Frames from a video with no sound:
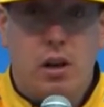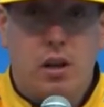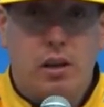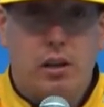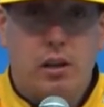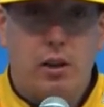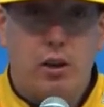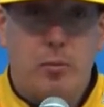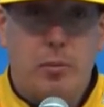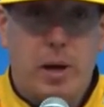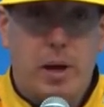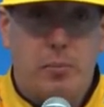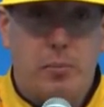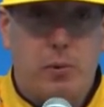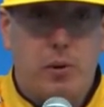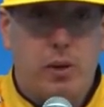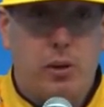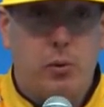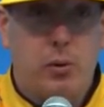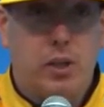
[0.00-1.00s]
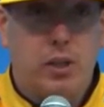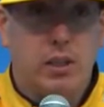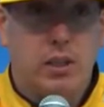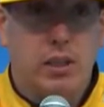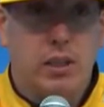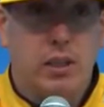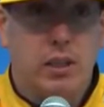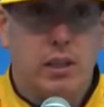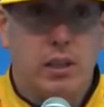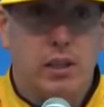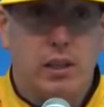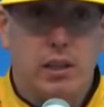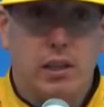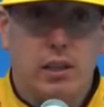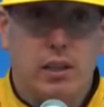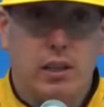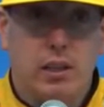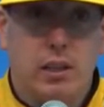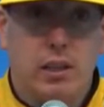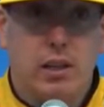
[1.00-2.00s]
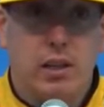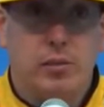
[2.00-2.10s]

can go by pretty quickly and